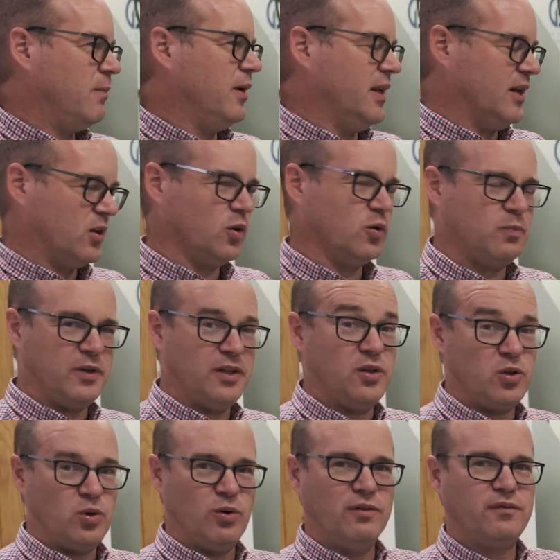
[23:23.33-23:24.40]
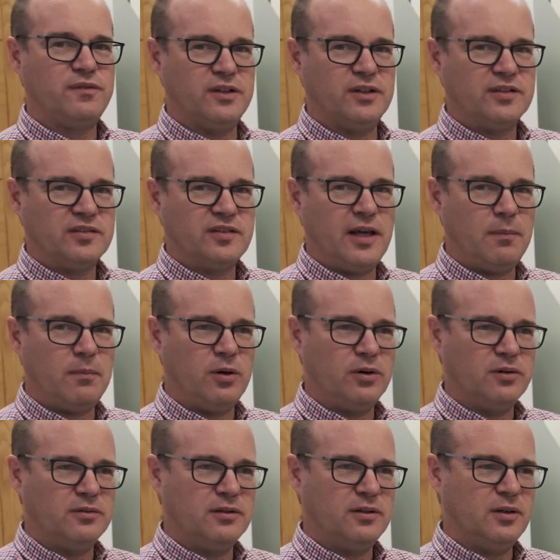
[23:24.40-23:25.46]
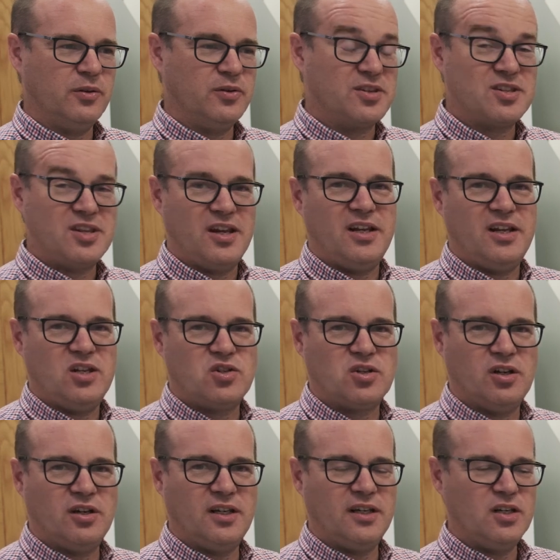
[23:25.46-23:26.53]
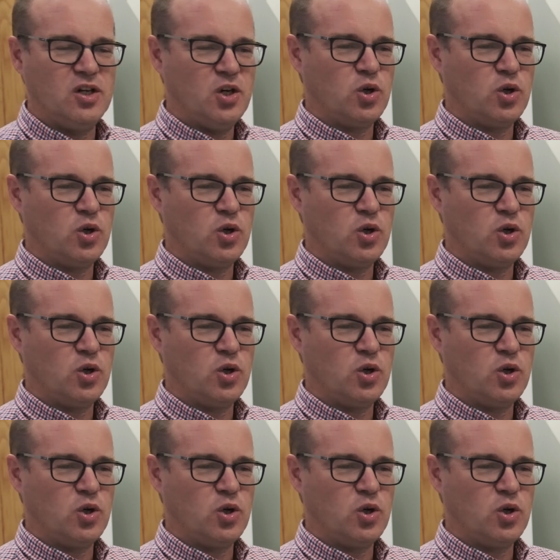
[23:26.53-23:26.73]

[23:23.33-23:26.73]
and it could be that your first step on the T&E journey